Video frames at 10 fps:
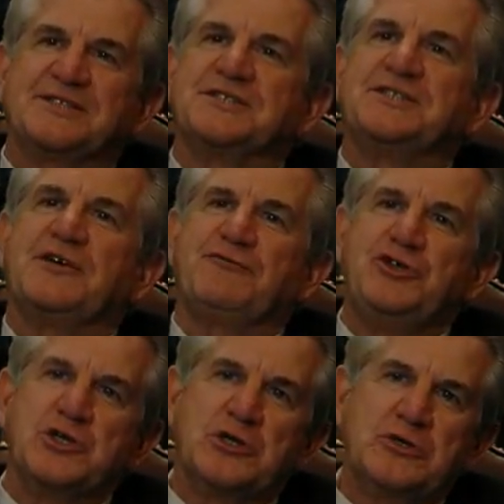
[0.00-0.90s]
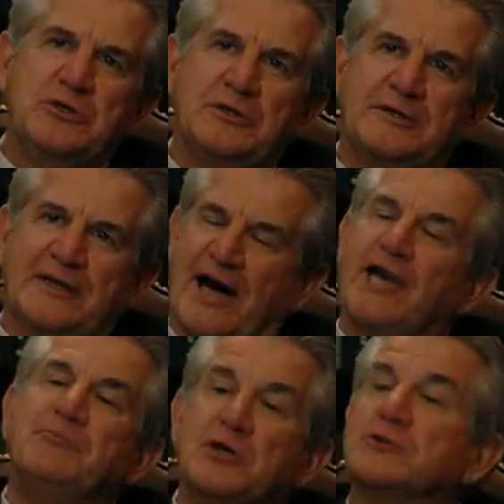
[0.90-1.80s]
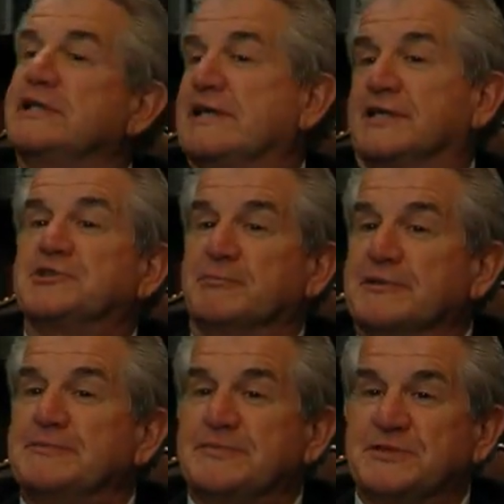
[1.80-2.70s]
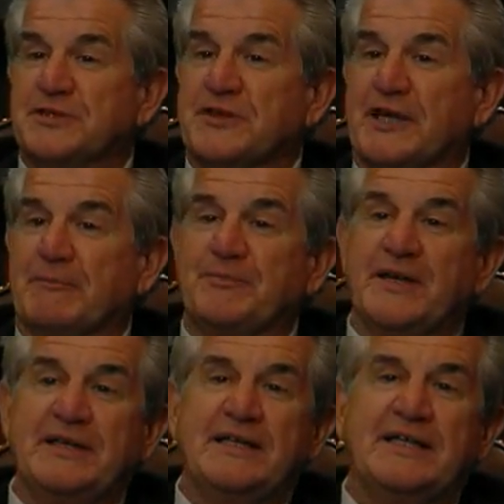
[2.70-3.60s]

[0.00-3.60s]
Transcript: It's as if I'm the only customer to them.